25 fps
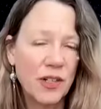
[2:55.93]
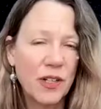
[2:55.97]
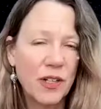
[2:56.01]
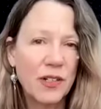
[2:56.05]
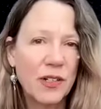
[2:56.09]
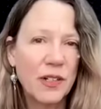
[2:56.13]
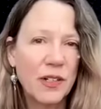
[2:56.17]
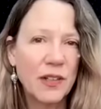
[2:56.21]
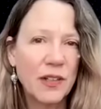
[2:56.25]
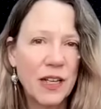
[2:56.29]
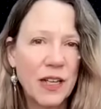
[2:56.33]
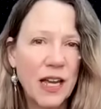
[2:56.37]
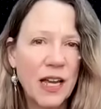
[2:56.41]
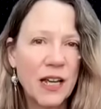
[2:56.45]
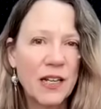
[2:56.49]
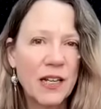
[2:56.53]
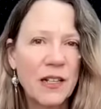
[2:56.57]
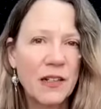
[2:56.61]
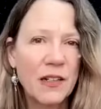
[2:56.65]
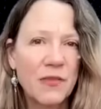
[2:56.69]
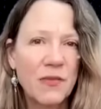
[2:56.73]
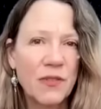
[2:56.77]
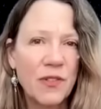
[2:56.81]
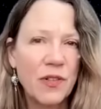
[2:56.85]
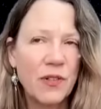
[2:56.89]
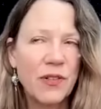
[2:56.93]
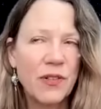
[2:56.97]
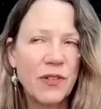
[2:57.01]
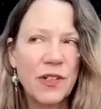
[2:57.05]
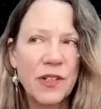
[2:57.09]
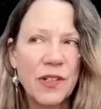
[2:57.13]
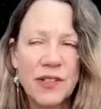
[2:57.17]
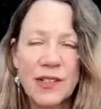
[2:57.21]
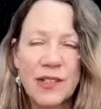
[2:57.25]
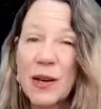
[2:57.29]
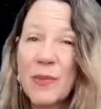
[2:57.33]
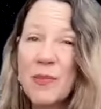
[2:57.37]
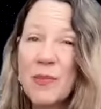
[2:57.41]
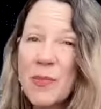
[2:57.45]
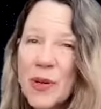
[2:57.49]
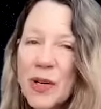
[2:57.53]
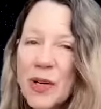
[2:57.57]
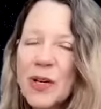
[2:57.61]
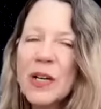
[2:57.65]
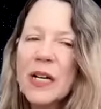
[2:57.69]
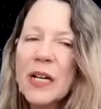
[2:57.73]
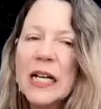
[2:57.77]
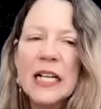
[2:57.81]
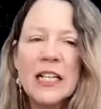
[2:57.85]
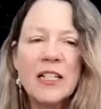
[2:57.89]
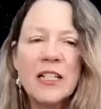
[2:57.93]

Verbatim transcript: until the end of December.